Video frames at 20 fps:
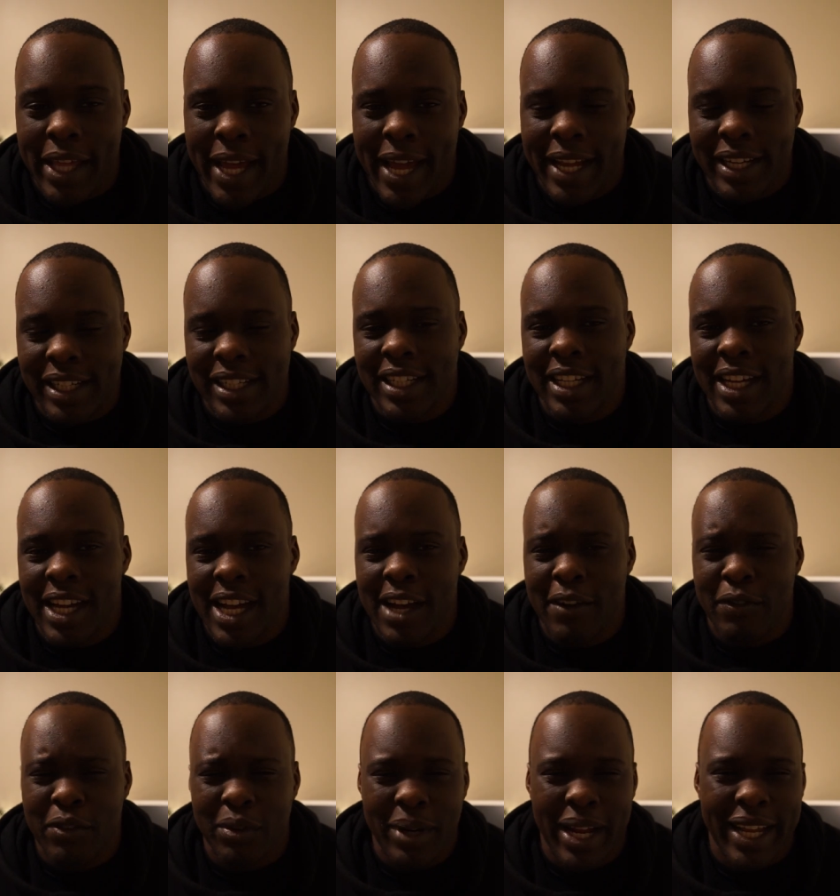that
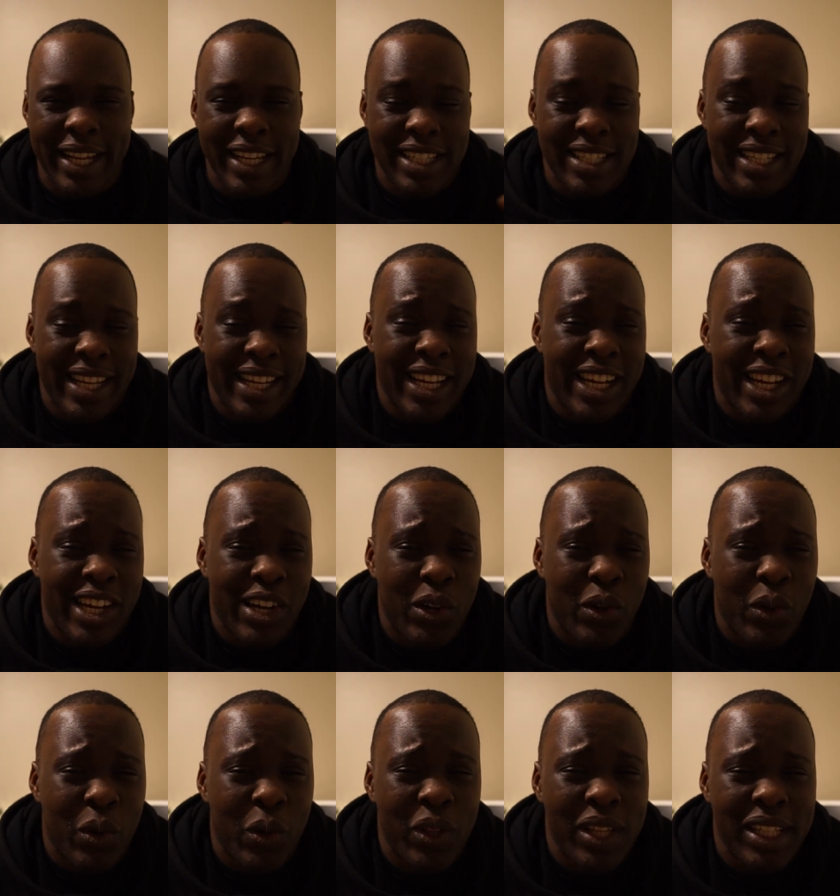uh, for, I guess, like a
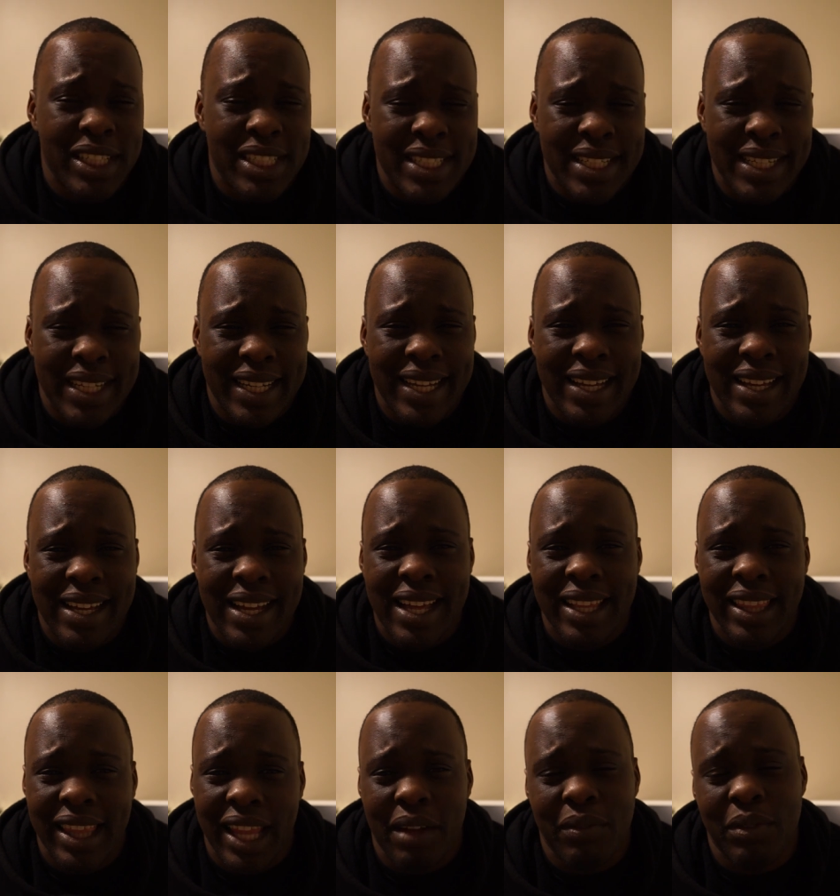holistic
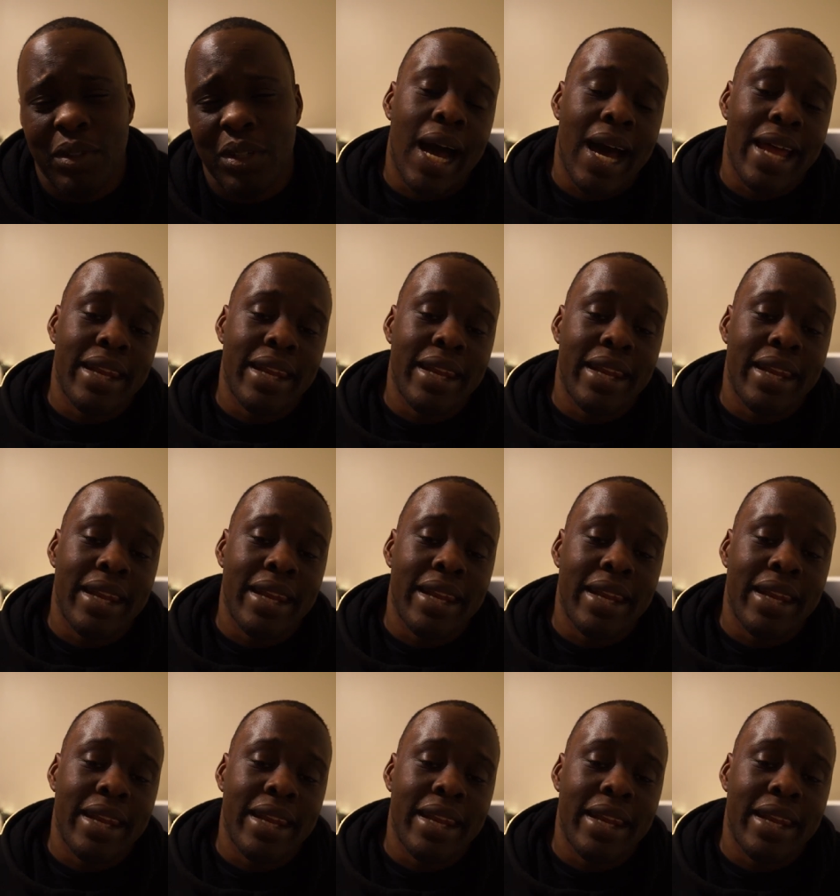level.